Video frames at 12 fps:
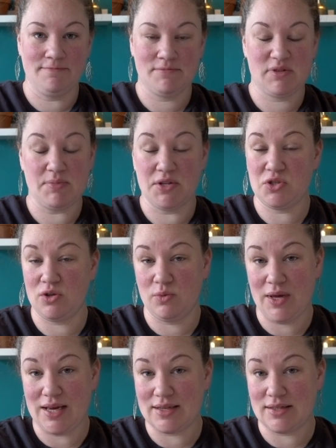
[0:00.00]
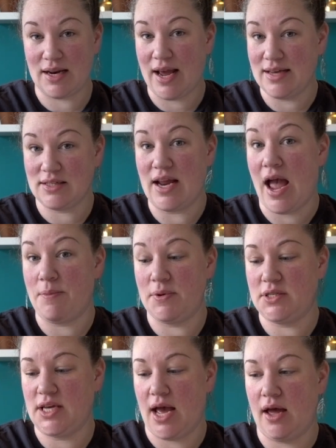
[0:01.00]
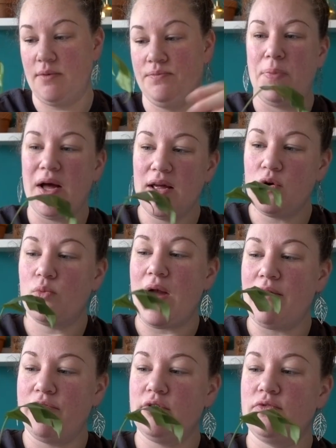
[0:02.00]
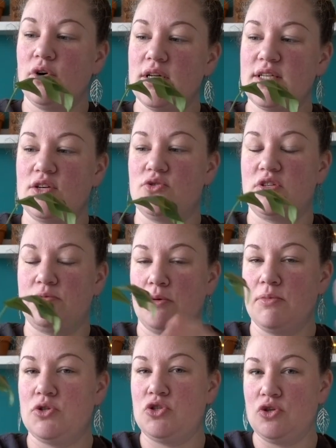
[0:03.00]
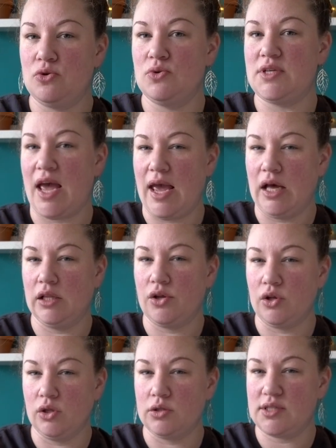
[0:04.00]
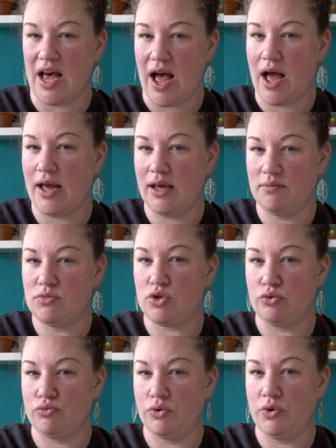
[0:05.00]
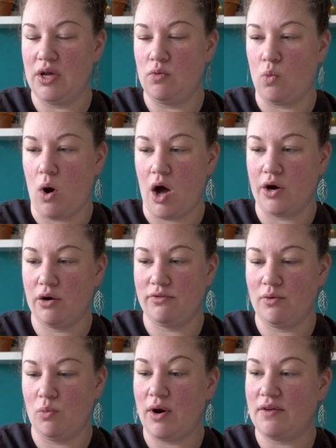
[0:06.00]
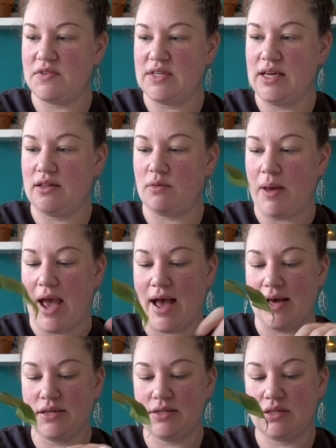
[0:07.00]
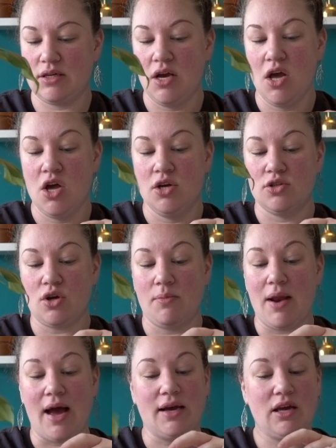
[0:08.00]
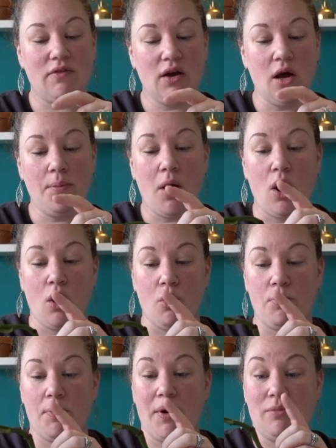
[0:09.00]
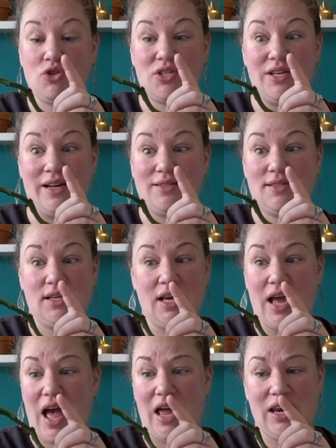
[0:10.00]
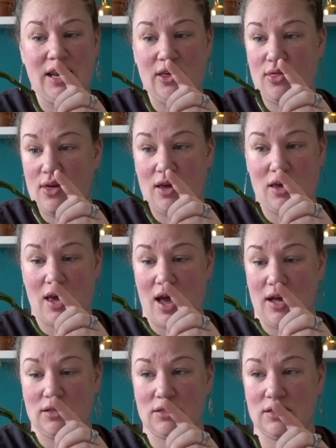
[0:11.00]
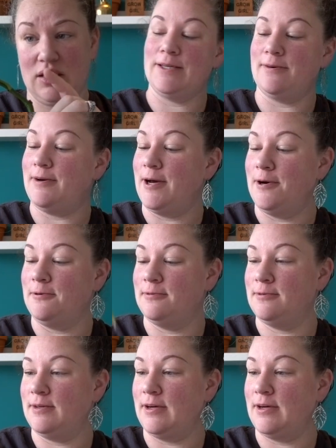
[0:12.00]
It's been 2 weeks. It hasn't happened yet. But Raphael tetrasperma do take a little time to root in water from what I've seen in the past. So I'm not giving up hope, but I'm just not seeing anything yet. I don't know.